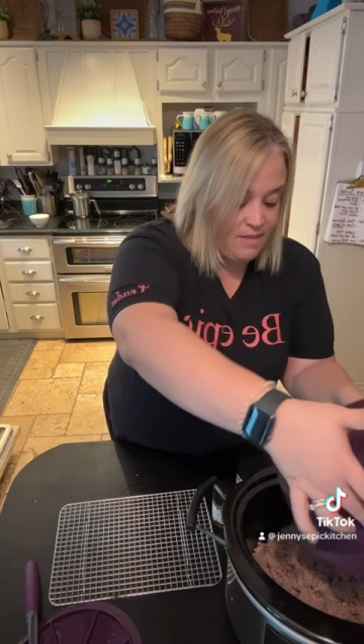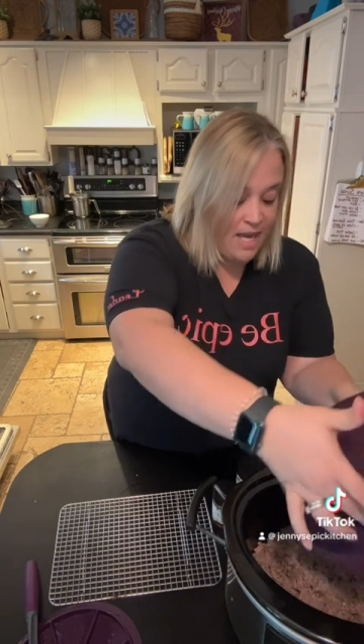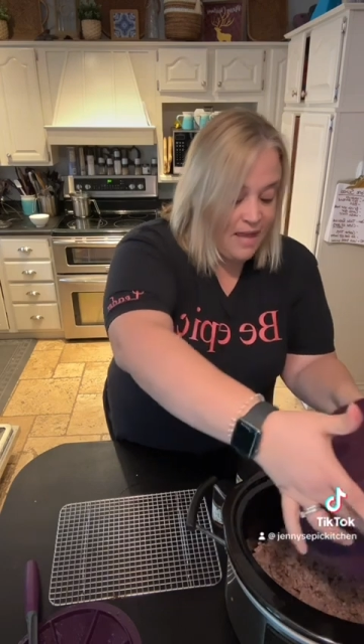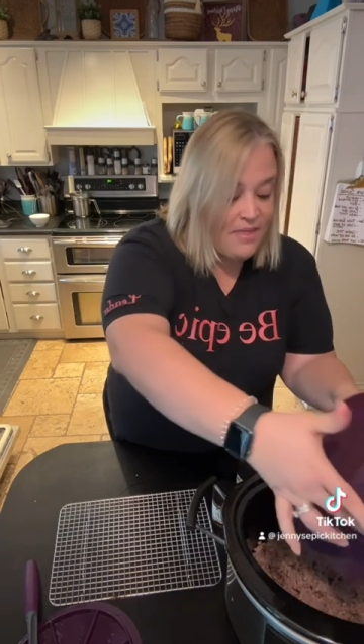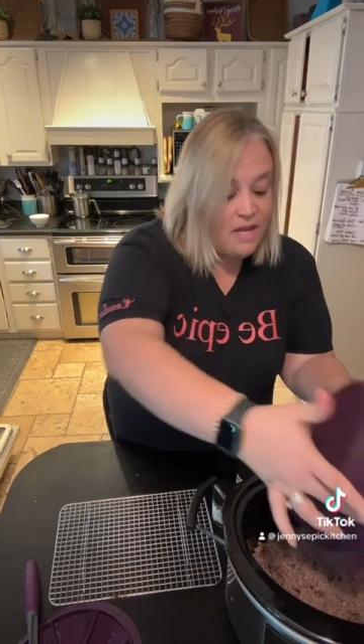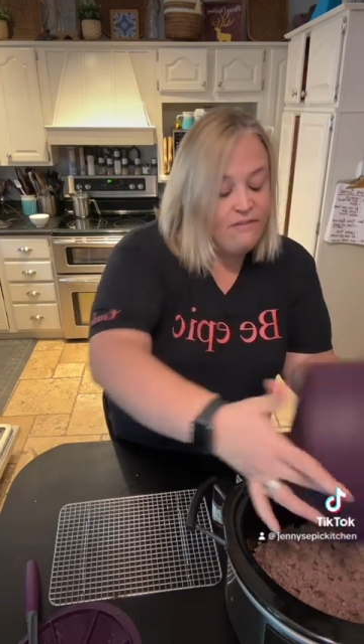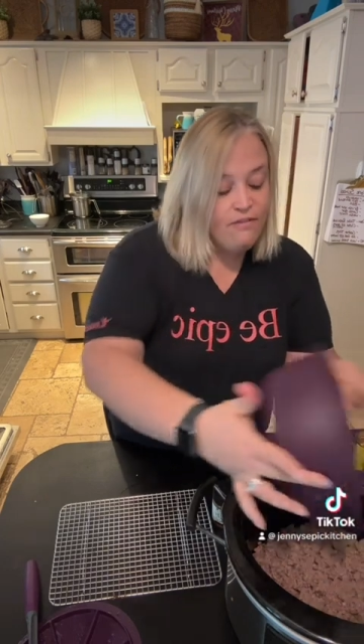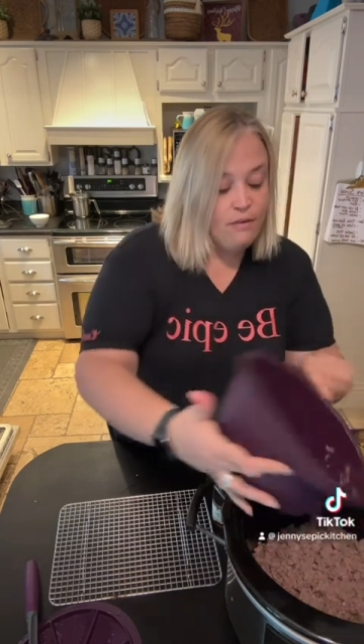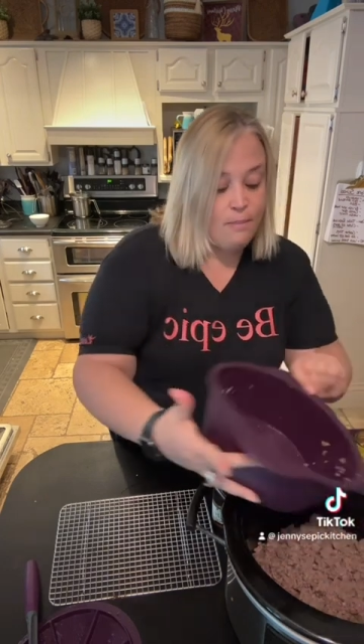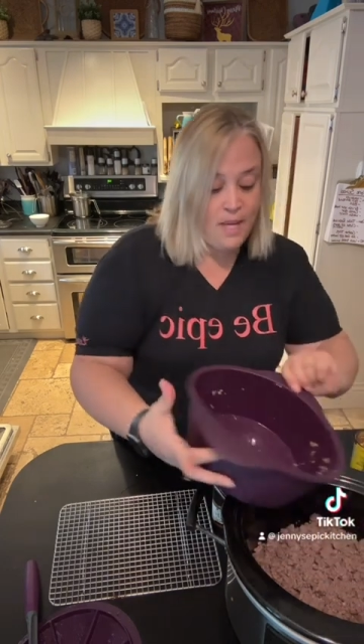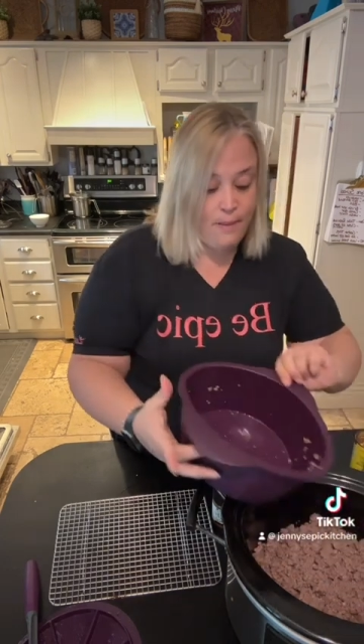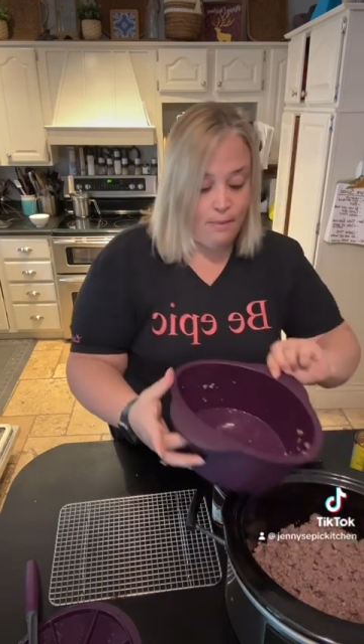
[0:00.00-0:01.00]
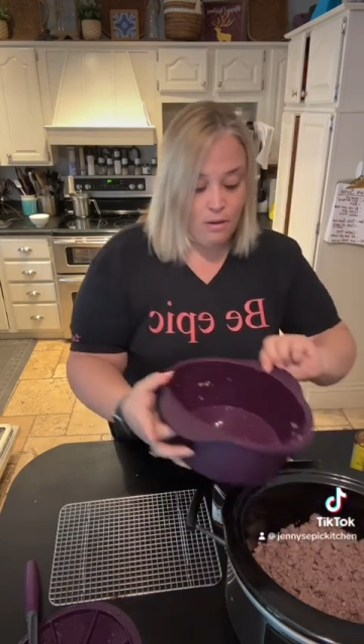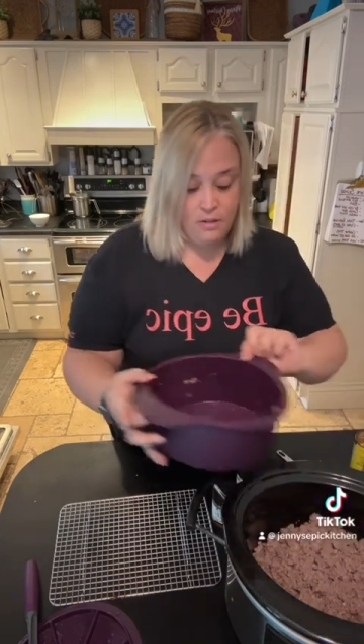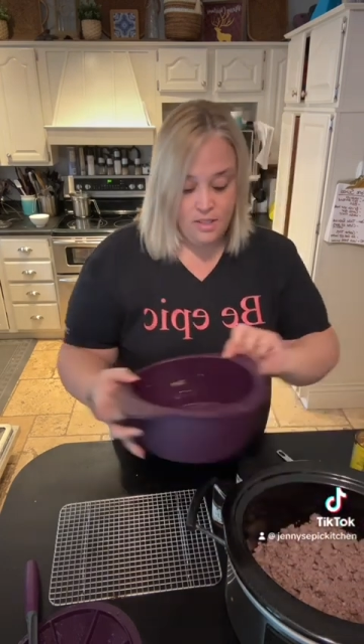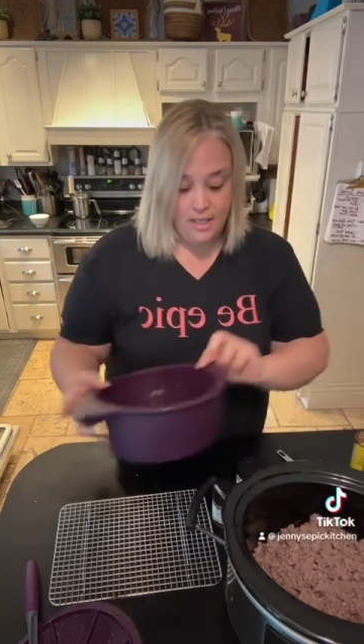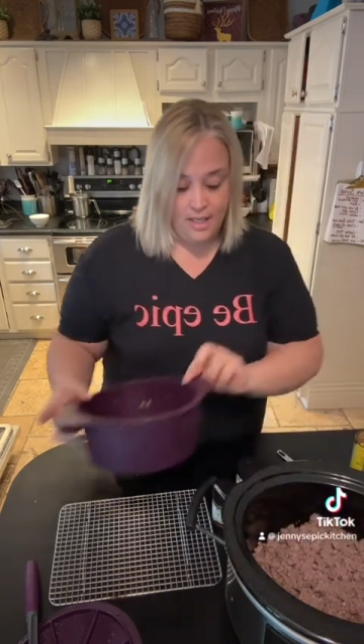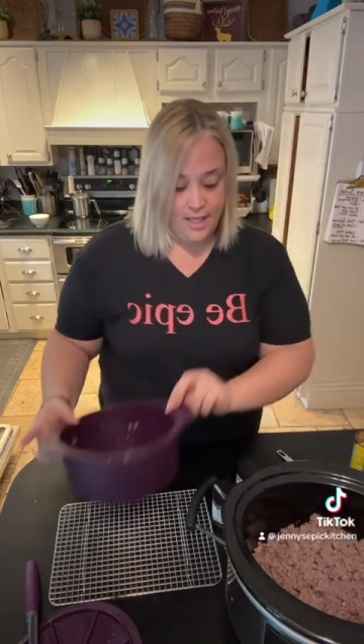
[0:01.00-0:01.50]
And then for me
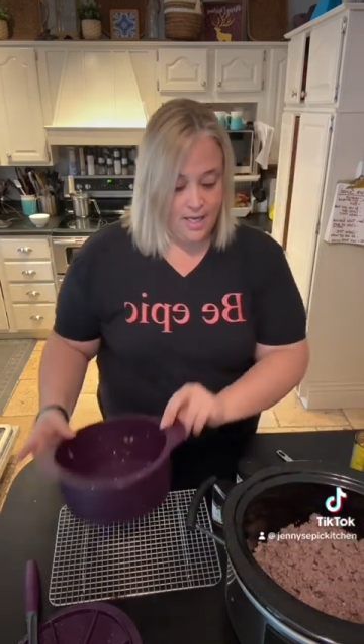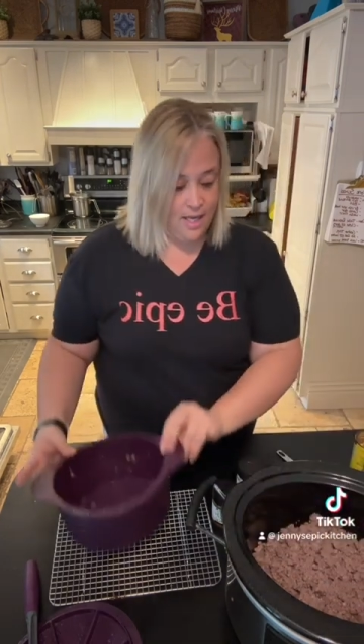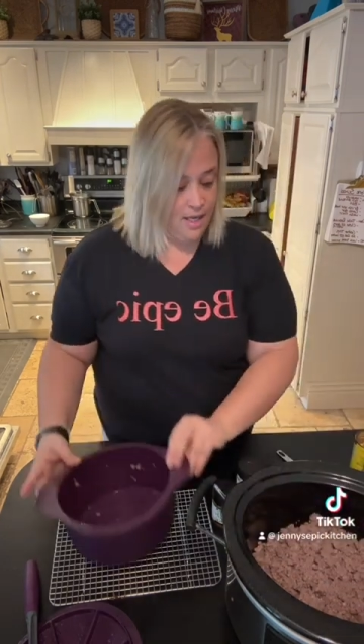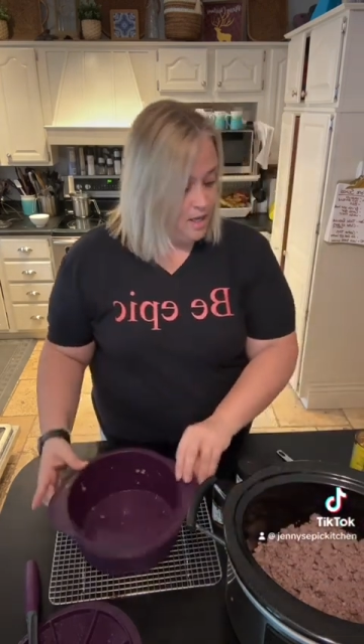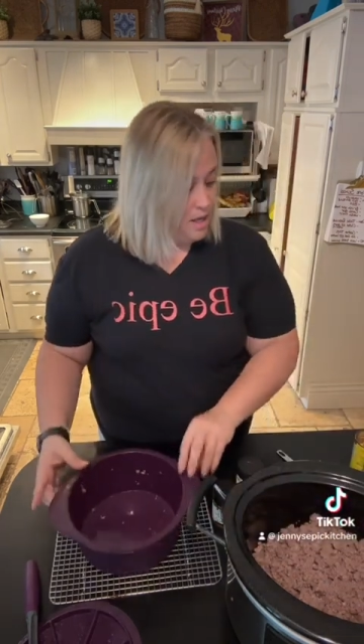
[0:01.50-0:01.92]
personally,